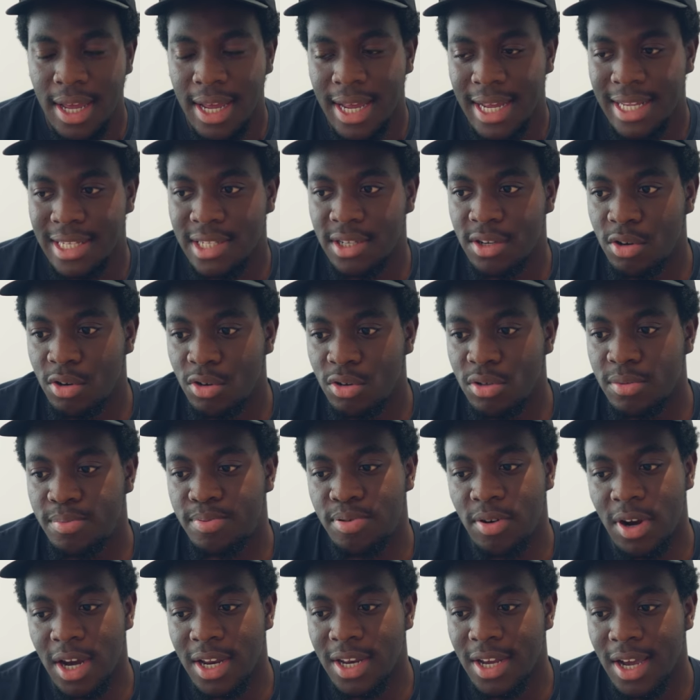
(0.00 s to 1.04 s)
It's called
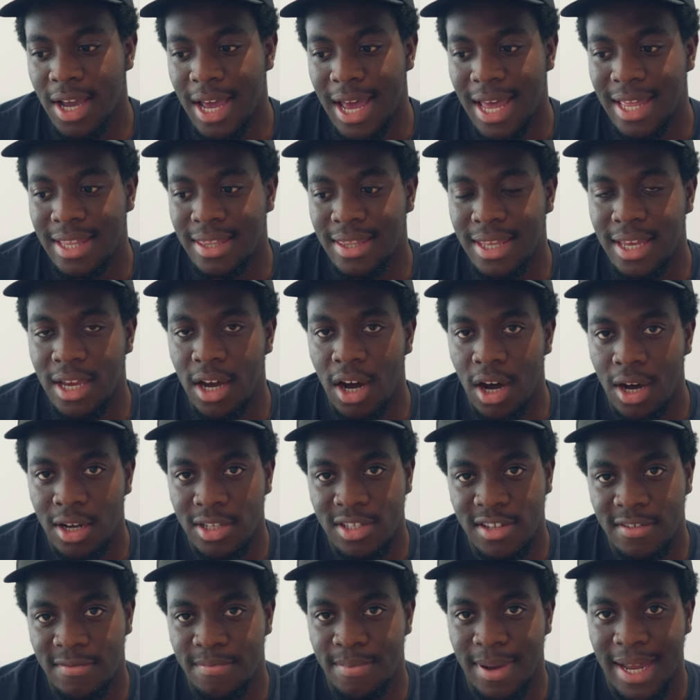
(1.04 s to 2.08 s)
Prada and the
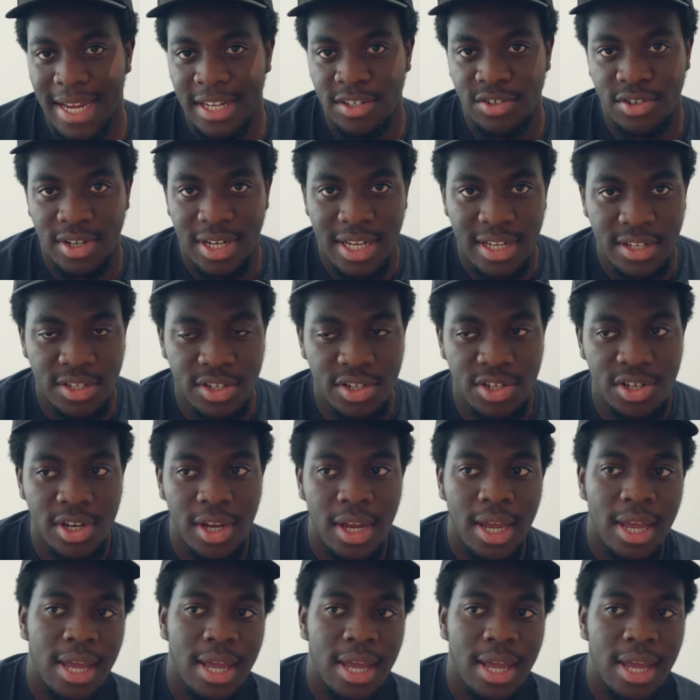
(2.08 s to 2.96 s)
Art of Patronage.